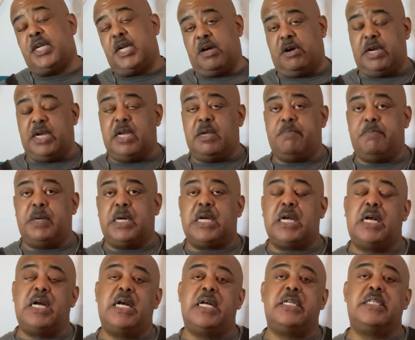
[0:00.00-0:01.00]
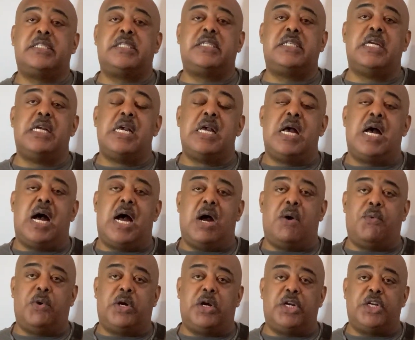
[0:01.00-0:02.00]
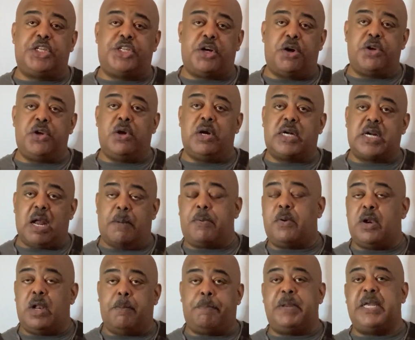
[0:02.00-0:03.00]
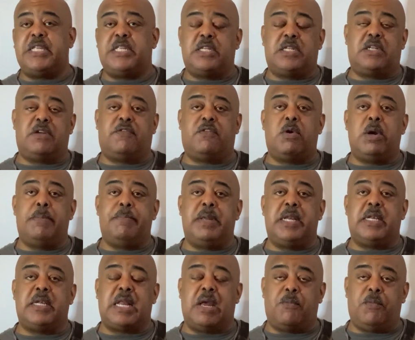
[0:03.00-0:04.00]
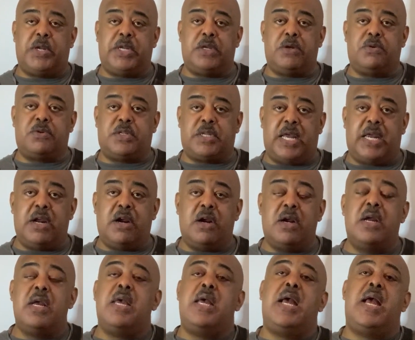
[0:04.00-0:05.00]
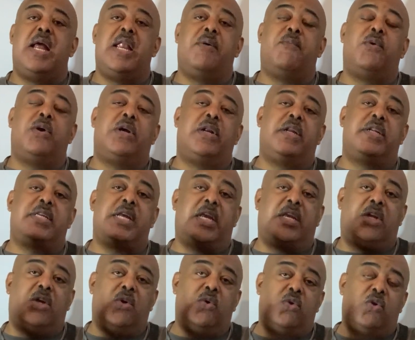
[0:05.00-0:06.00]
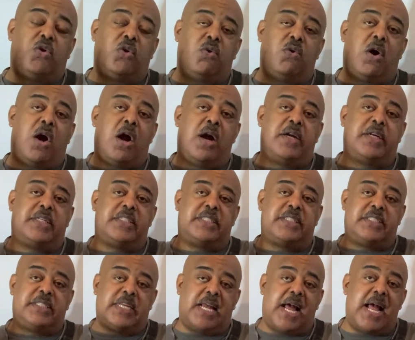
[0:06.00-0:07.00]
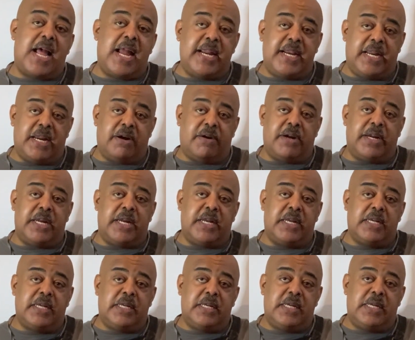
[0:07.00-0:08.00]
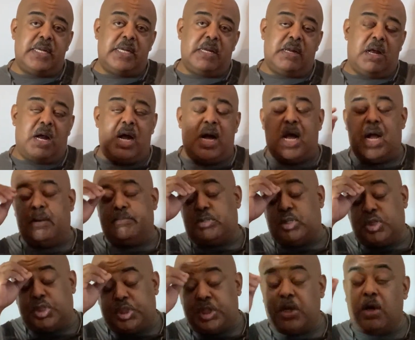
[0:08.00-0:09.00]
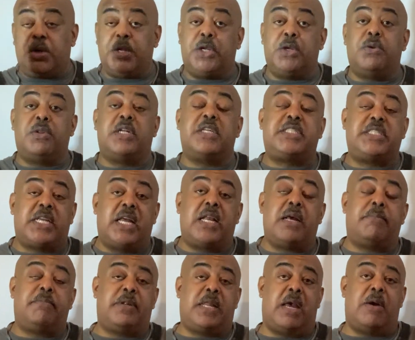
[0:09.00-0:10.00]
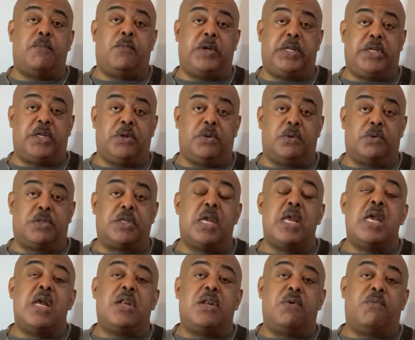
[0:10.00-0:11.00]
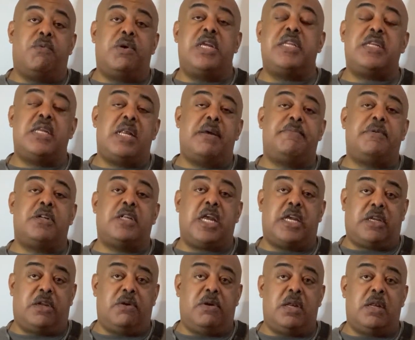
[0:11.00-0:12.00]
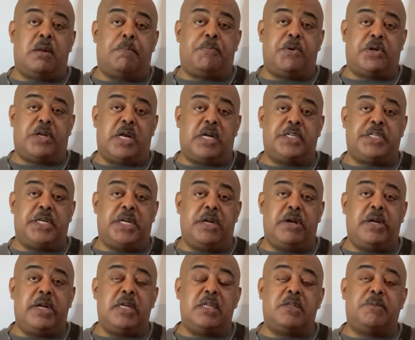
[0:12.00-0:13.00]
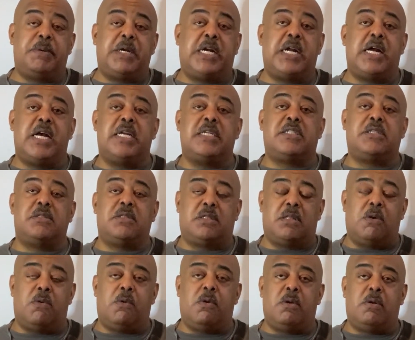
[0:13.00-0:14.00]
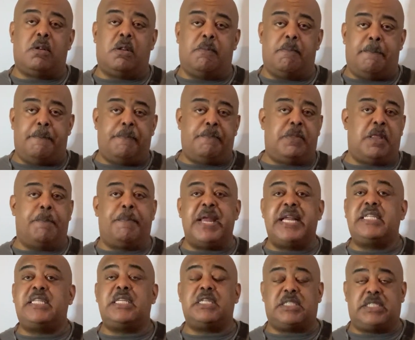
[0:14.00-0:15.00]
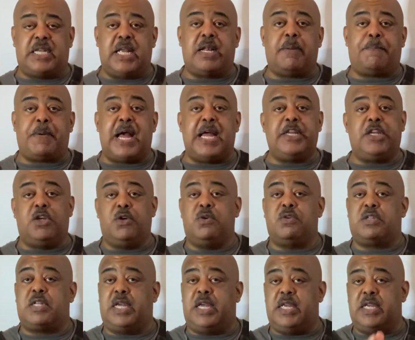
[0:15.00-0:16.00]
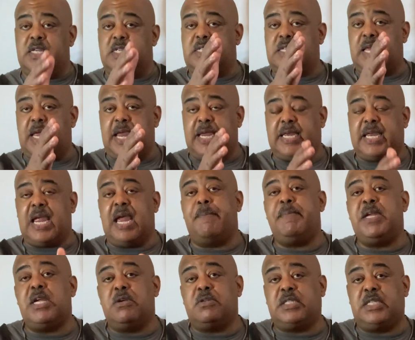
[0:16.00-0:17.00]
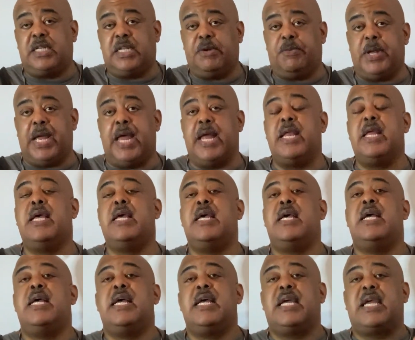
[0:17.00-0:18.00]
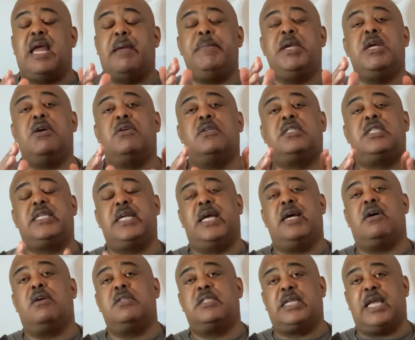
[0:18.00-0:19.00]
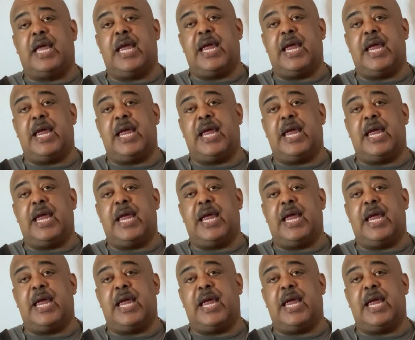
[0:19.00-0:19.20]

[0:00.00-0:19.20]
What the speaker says: area, because we're going to show you a couple of the pieces of equipment that we use there, and then we're going to take you into our design area to show you the setup that we use. The reason I'm going to take you into the production area is because the basic setup I use is a Cameo silhouette. Cameo sells